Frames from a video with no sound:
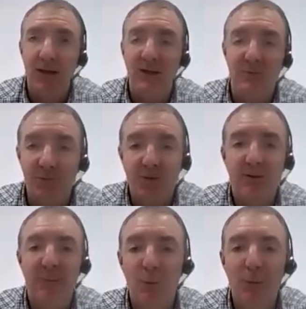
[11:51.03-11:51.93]
It's
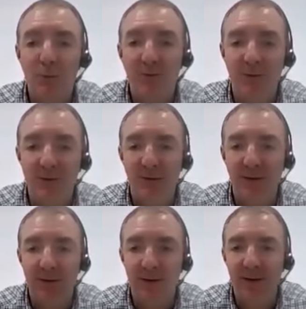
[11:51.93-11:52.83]
very important
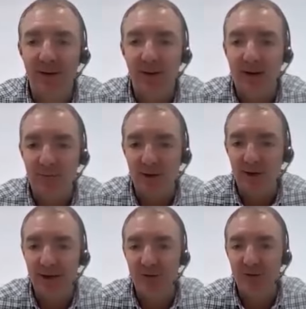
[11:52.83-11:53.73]
that that
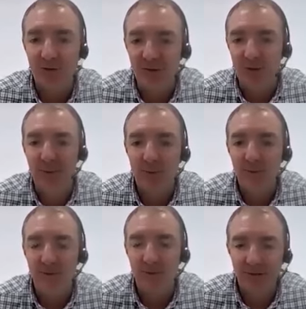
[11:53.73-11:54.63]
relationship
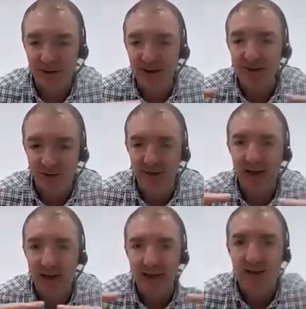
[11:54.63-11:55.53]
stays in
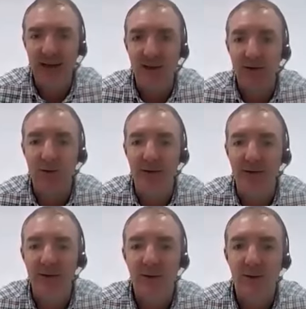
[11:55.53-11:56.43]
that linear
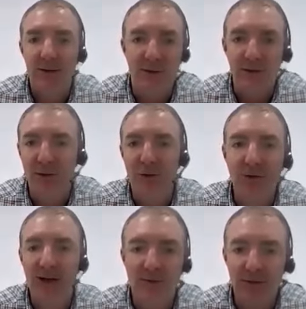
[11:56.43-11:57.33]
line. Yeah. The
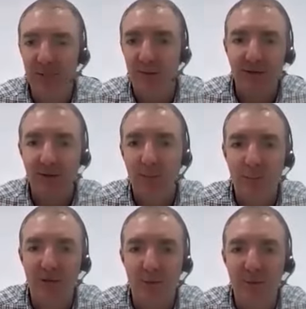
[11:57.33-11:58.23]
contractor speaks to the
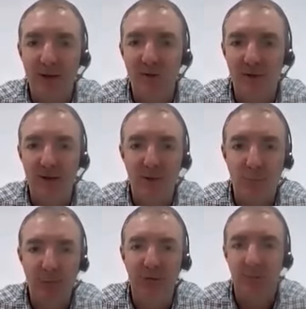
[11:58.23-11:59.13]
project manager and the
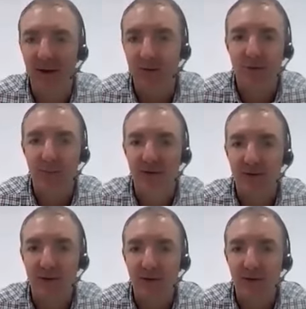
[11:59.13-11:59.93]
project manager speaks to